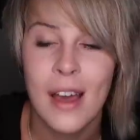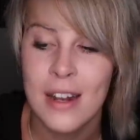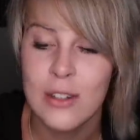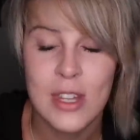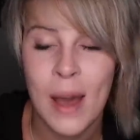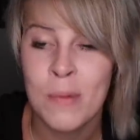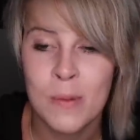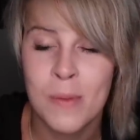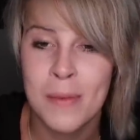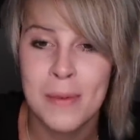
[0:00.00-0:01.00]
and it just
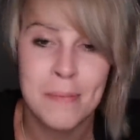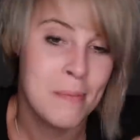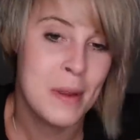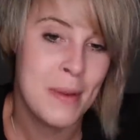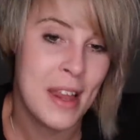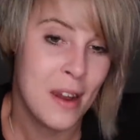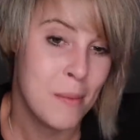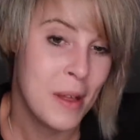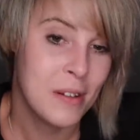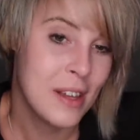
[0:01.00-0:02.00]
happened to be made out
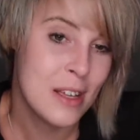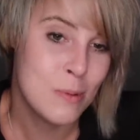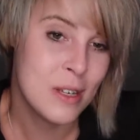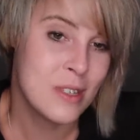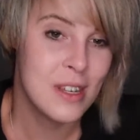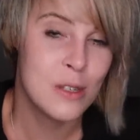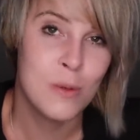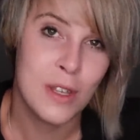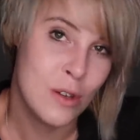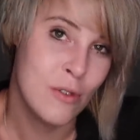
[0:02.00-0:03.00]
of milk glass because that's
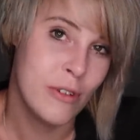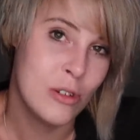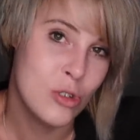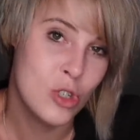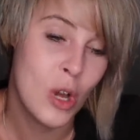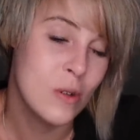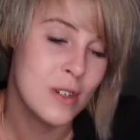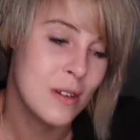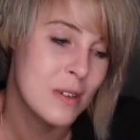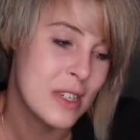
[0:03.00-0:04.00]
what the universe
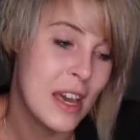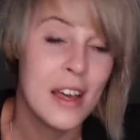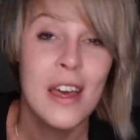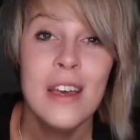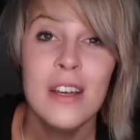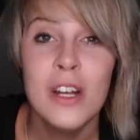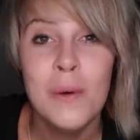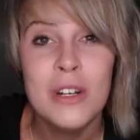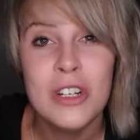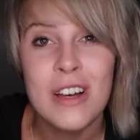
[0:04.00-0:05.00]
chose and it was like you
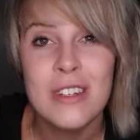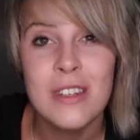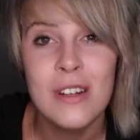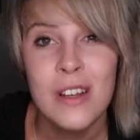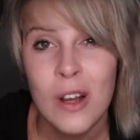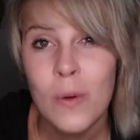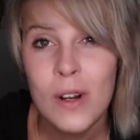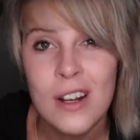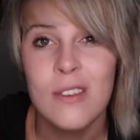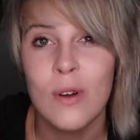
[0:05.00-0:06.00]
know what jocelyn
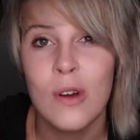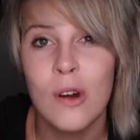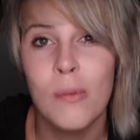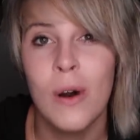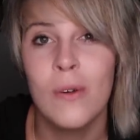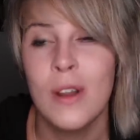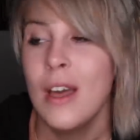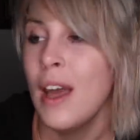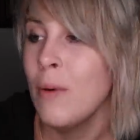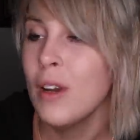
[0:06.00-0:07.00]
we're going to throw you a bone
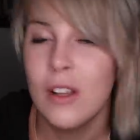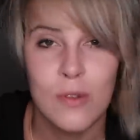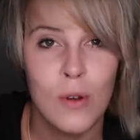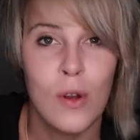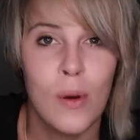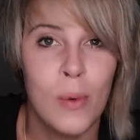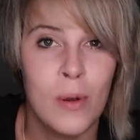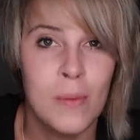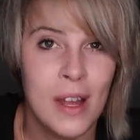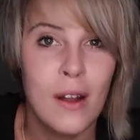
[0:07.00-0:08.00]
and we're going to throw you a
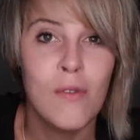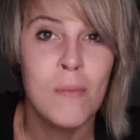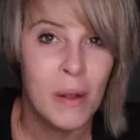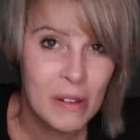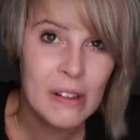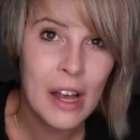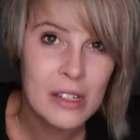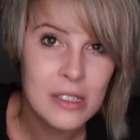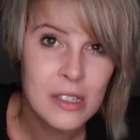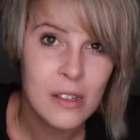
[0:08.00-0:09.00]
bone made out of milk glass